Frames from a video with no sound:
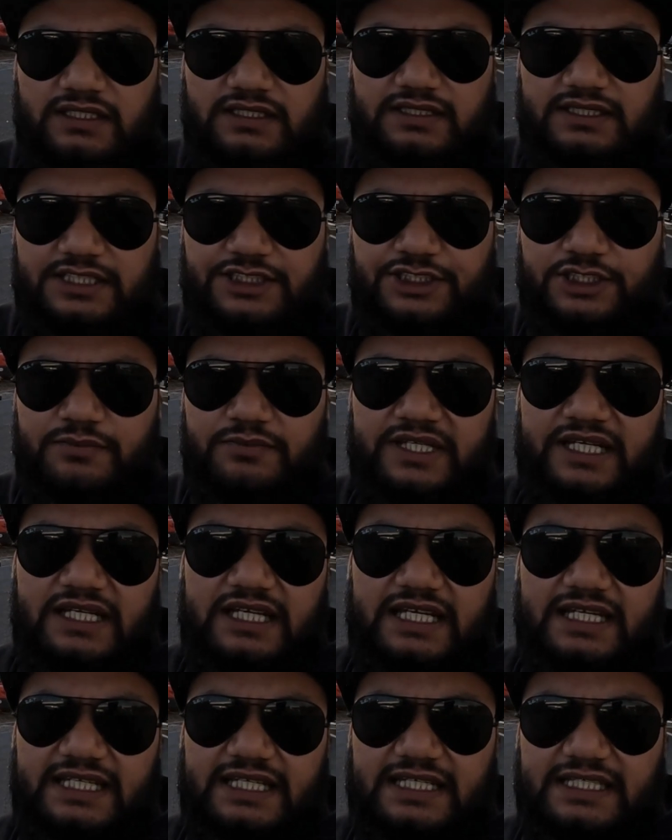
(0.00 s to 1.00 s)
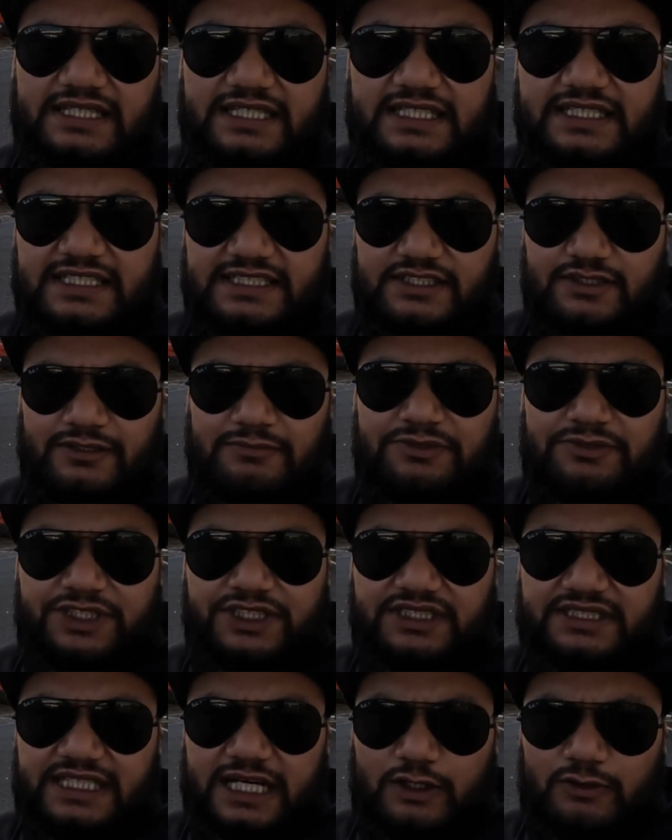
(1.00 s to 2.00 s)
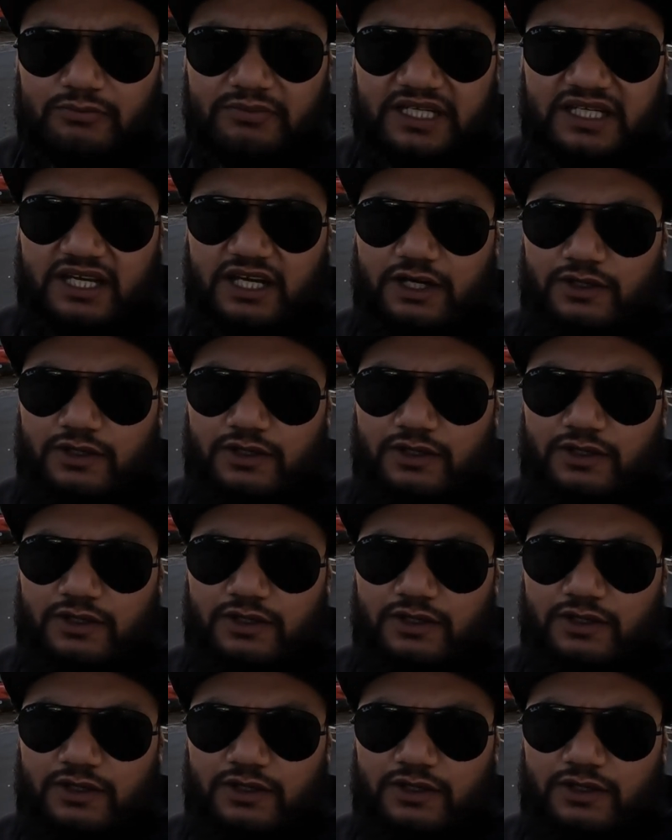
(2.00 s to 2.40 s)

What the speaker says: should be a link in the description down below.